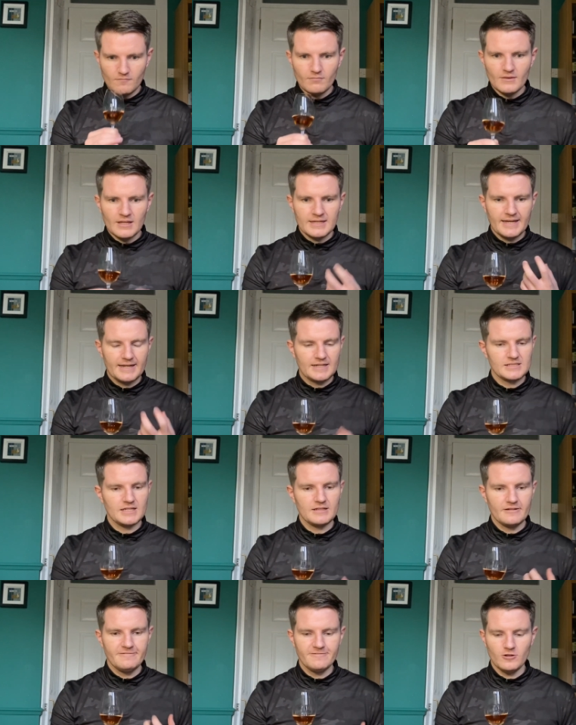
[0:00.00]
Getting a
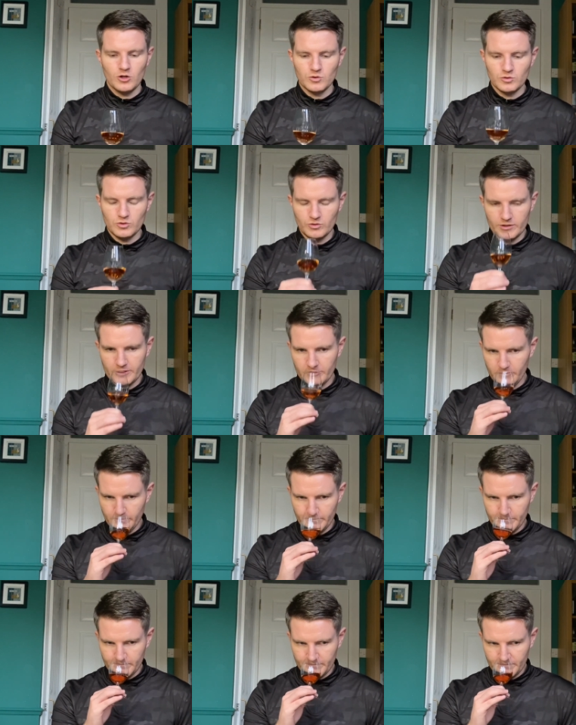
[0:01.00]
slightly floral note now.
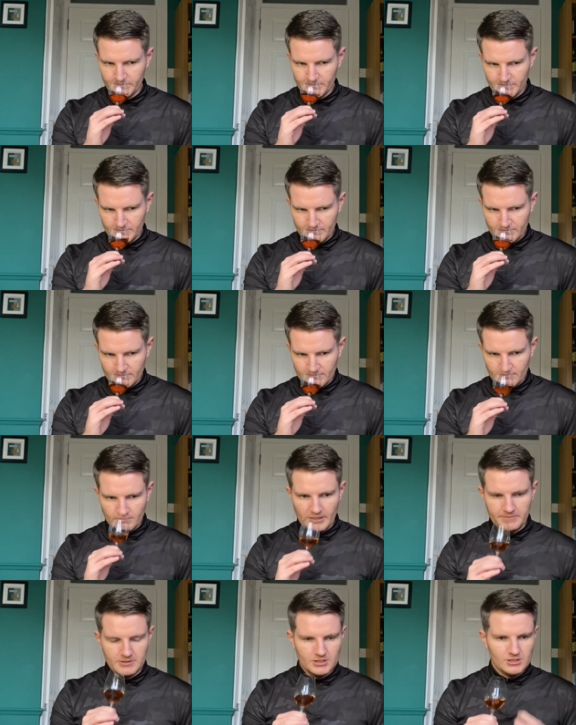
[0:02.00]

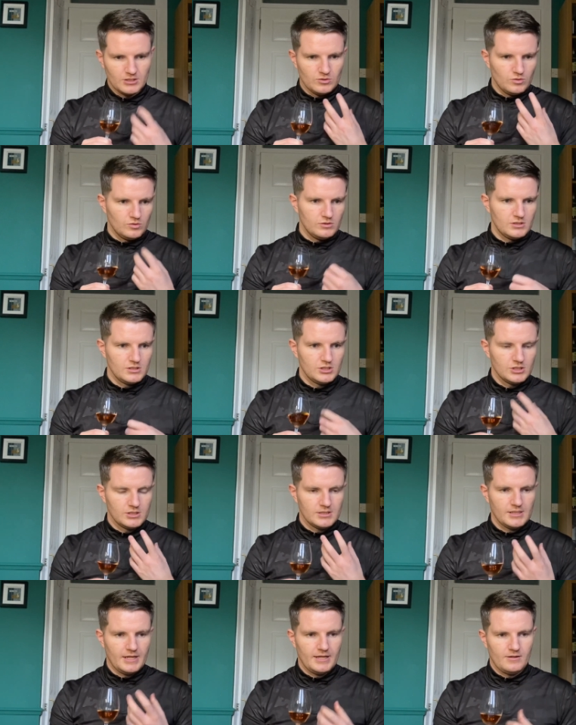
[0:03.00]
Maybe just the nose is
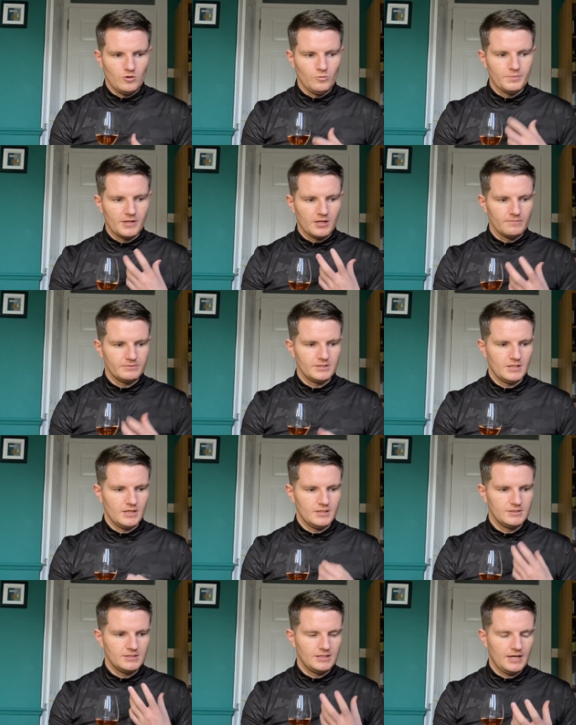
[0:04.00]
just opening up to
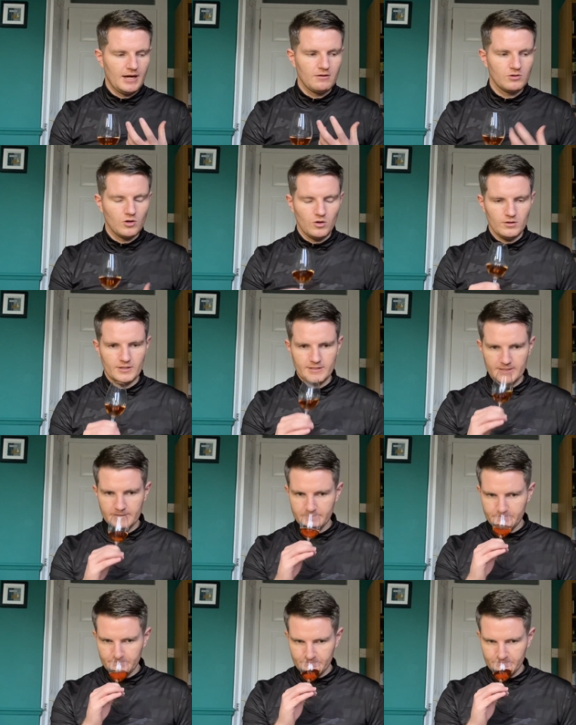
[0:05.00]
the alcohol in there.